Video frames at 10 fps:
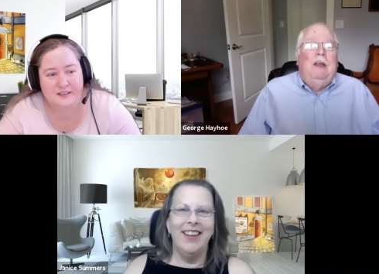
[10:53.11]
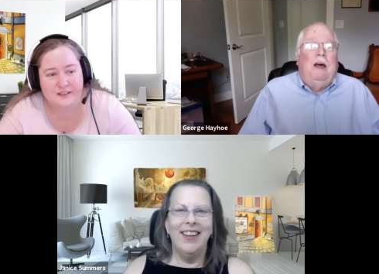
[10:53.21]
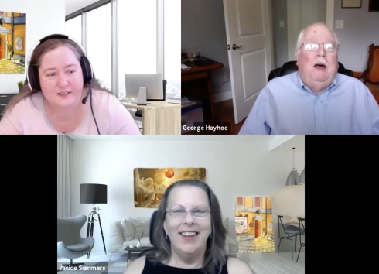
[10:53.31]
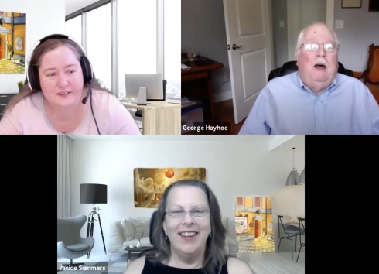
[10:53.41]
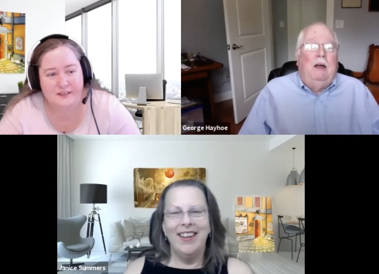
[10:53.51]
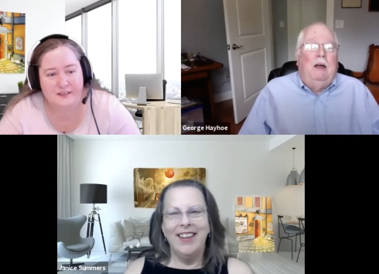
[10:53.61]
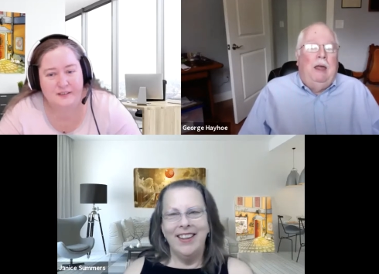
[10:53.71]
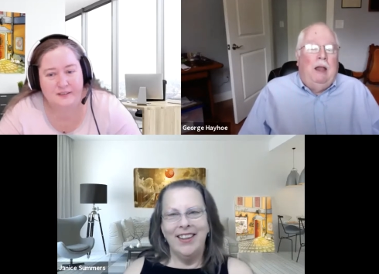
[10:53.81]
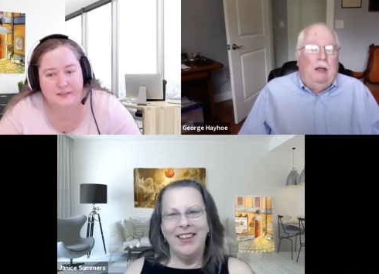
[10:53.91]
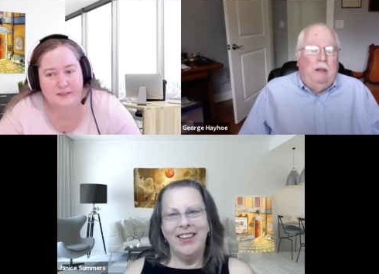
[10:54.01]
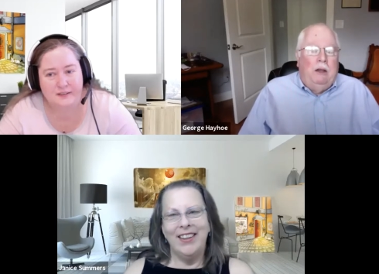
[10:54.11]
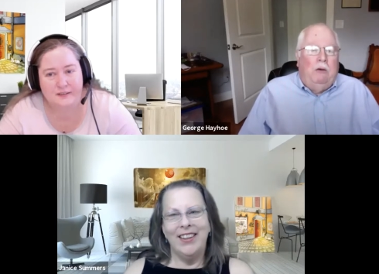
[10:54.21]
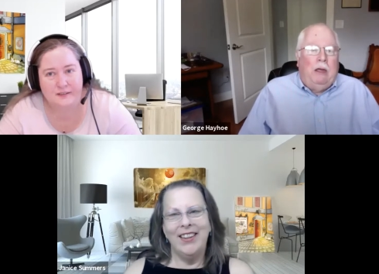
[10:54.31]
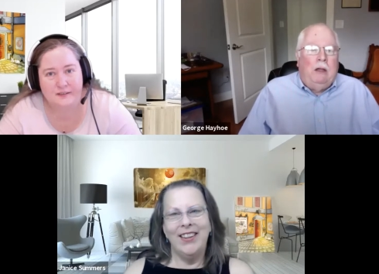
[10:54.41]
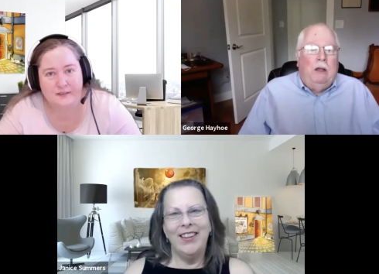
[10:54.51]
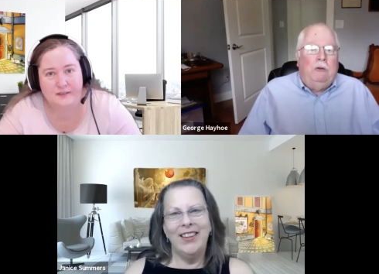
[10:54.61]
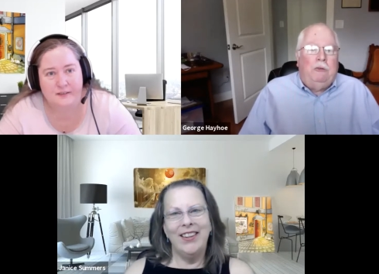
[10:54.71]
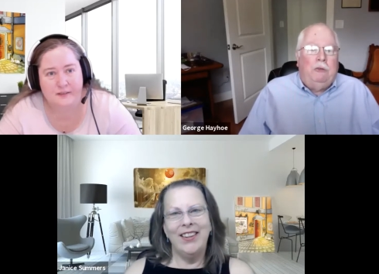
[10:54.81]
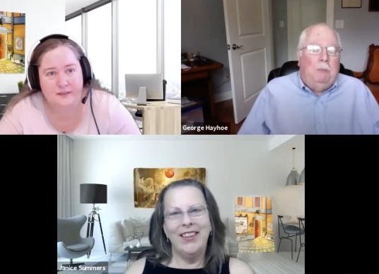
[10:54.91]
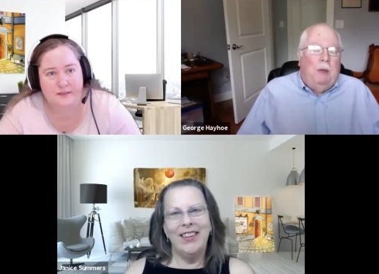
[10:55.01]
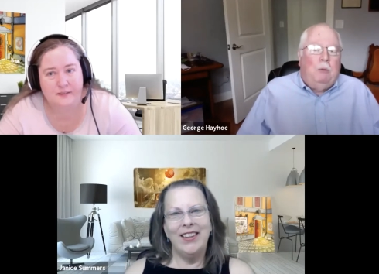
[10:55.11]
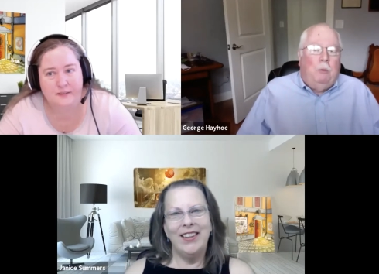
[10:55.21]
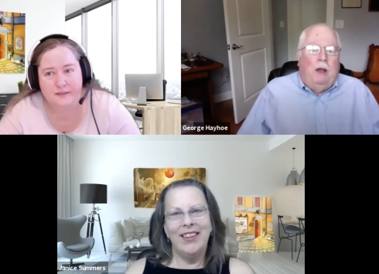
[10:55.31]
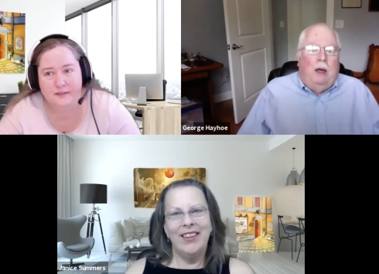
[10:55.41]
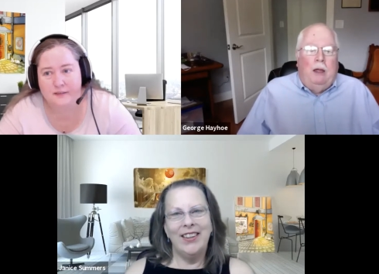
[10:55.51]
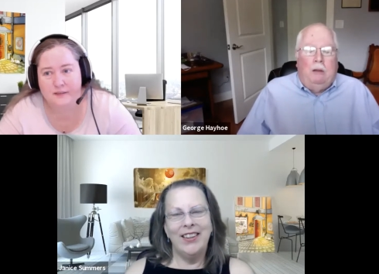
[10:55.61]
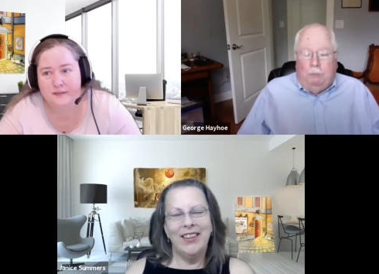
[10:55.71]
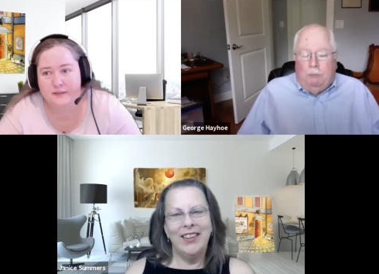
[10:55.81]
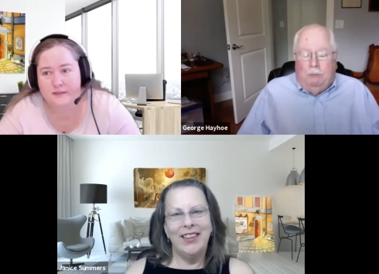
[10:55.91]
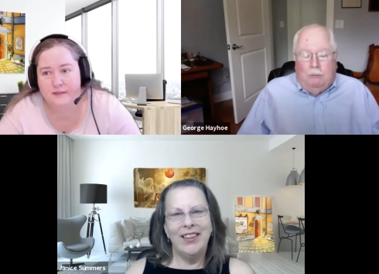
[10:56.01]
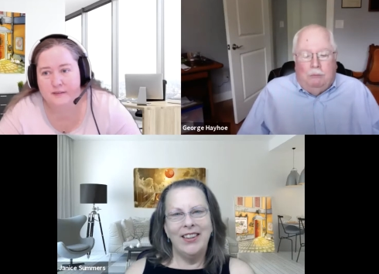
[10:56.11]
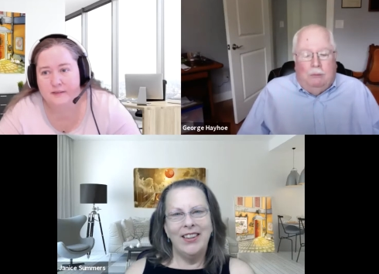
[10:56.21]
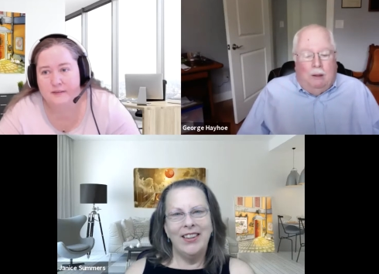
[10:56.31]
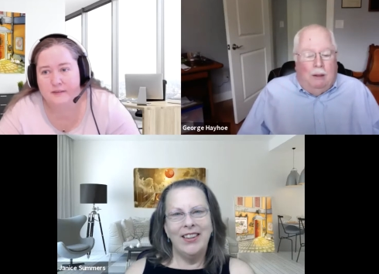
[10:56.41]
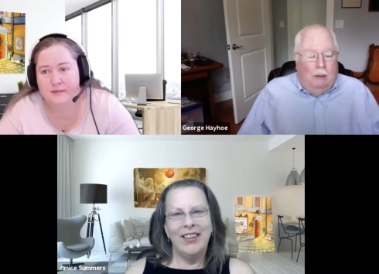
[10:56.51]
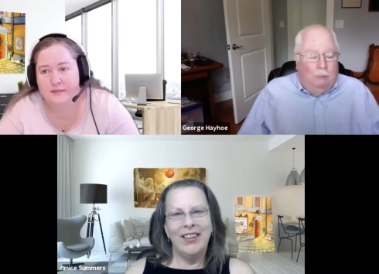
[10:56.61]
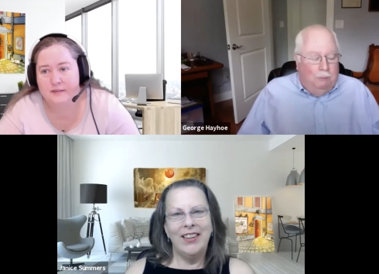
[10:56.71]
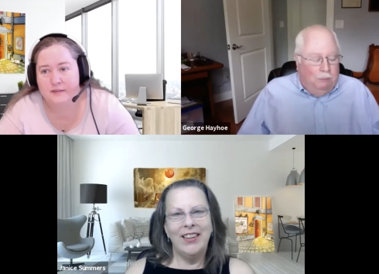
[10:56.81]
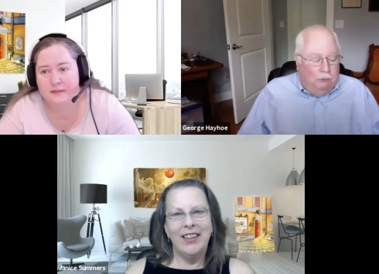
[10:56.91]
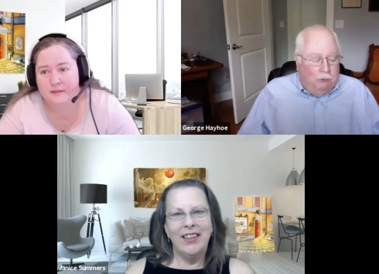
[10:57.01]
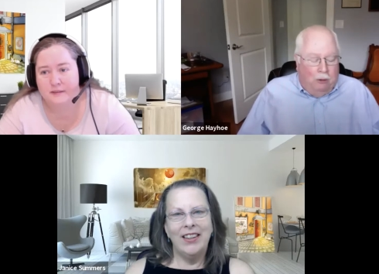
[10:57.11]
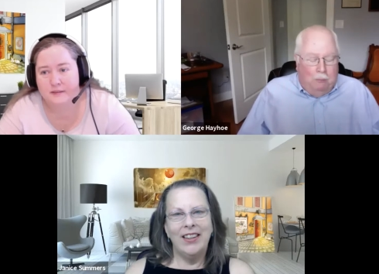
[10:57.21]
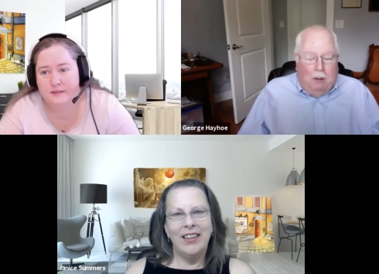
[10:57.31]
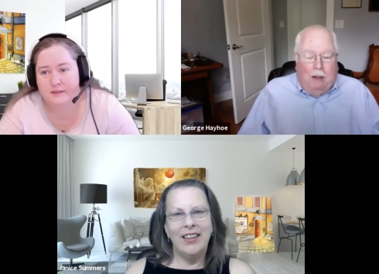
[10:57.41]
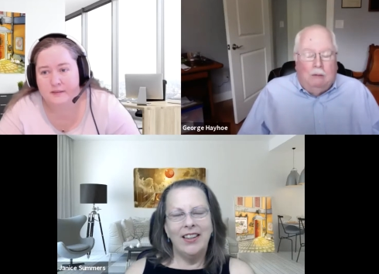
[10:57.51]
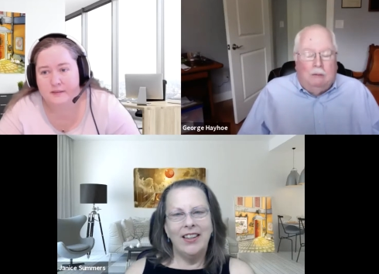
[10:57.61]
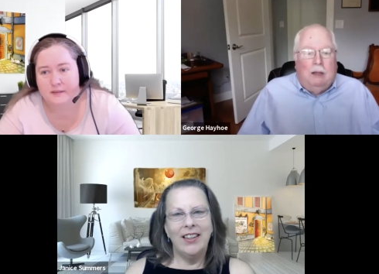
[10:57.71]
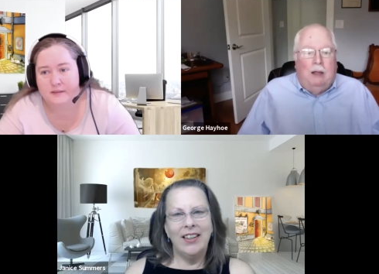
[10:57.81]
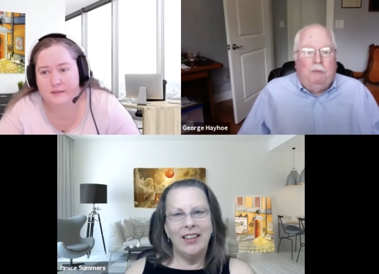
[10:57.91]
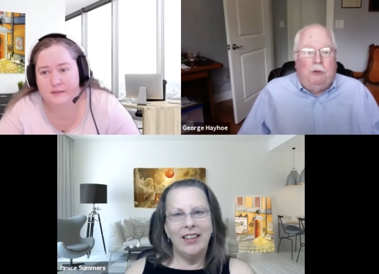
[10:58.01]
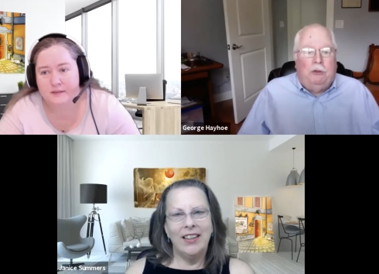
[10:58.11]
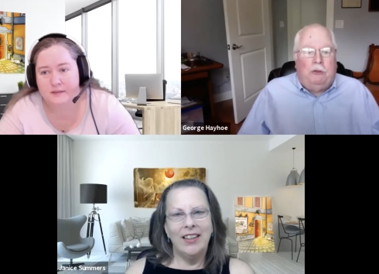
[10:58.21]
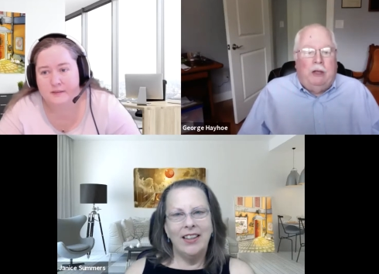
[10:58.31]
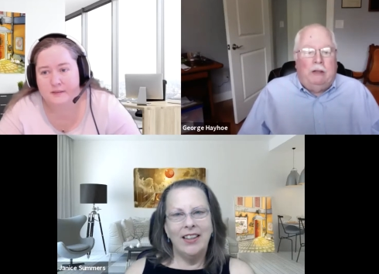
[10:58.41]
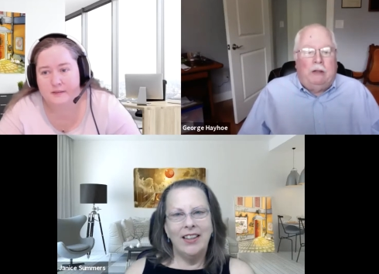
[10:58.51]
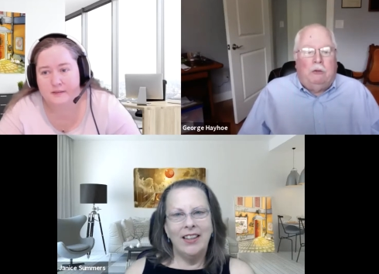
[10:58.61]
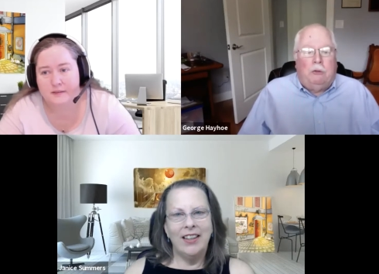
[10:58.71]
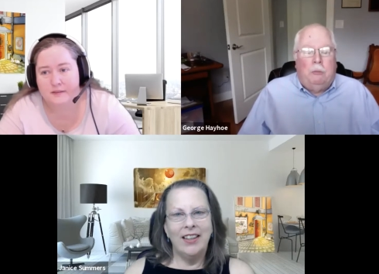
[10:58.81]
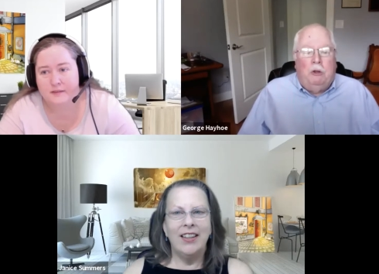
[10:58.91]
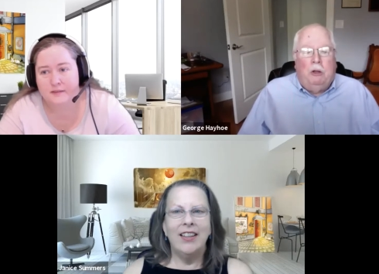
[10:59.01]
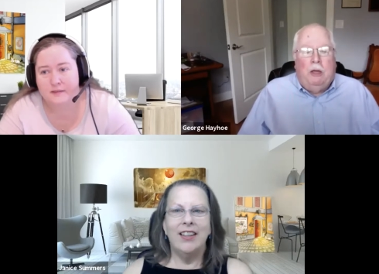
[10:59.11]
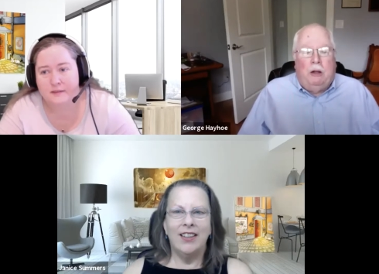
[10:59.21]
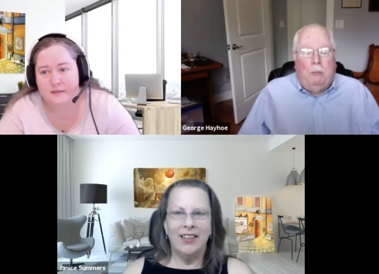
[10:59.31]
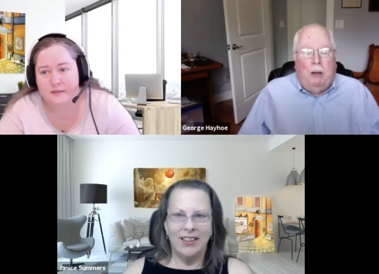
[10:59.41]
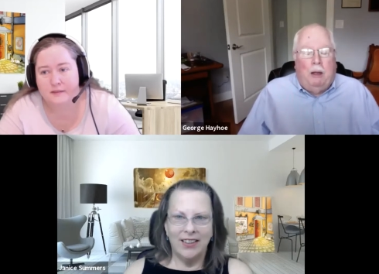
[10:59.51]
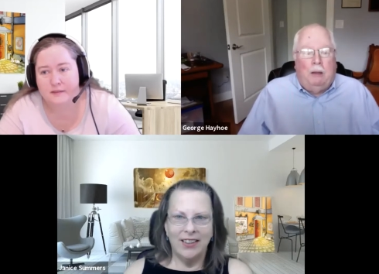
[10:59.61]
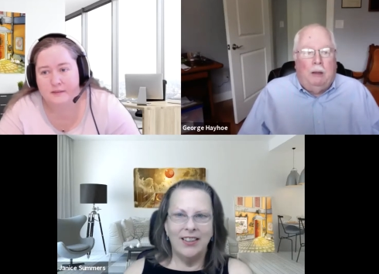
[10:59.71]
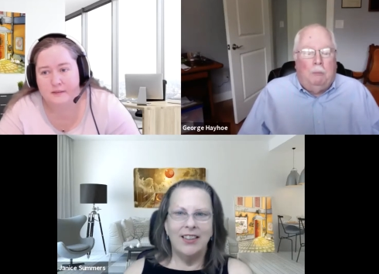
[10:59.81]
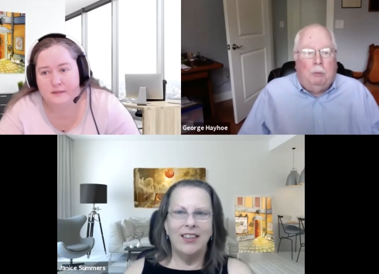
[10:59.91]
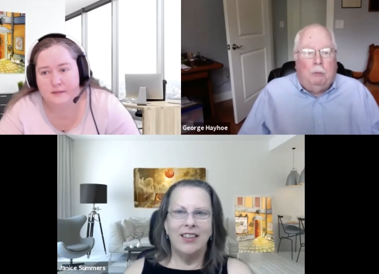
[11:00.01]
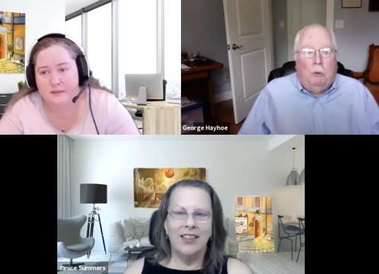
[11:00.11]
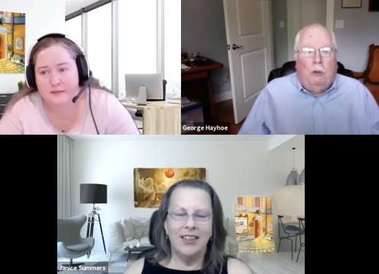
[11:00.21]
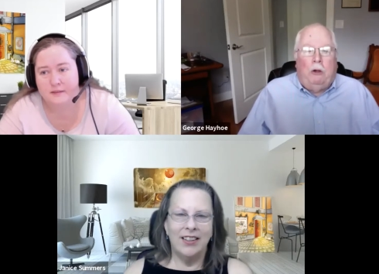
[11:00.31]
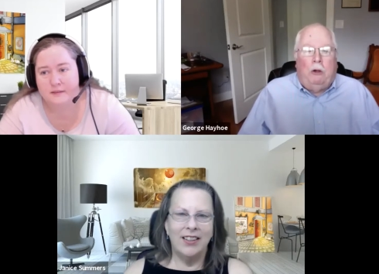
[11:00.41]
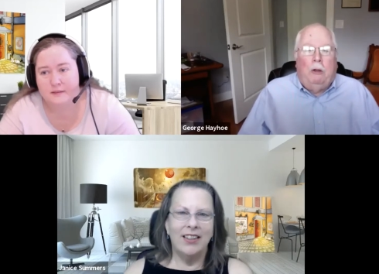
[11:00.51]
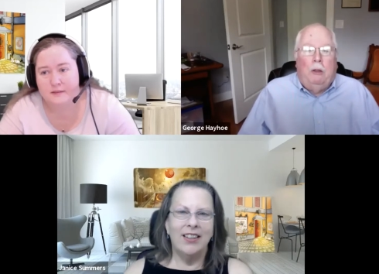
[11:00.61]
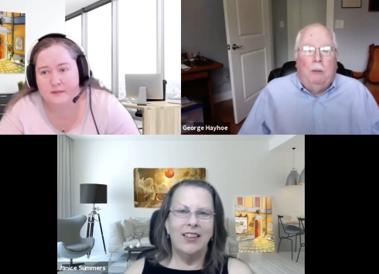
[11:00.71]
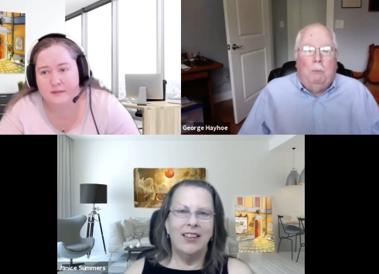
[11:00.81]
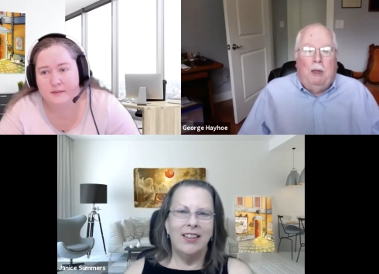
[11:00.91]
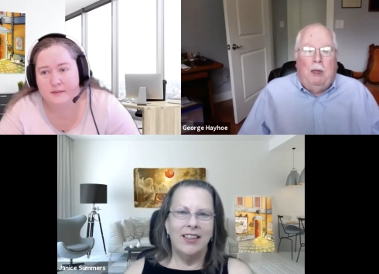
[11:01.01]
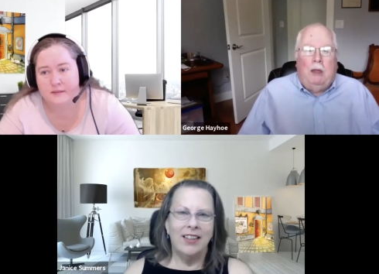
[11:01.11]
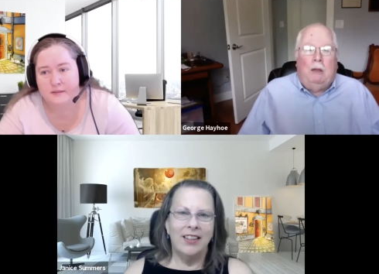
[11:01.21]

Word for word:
Speaker 1: uh, and I, you know, I can understand back when I uh, started my life as a technical communicator, my employer paid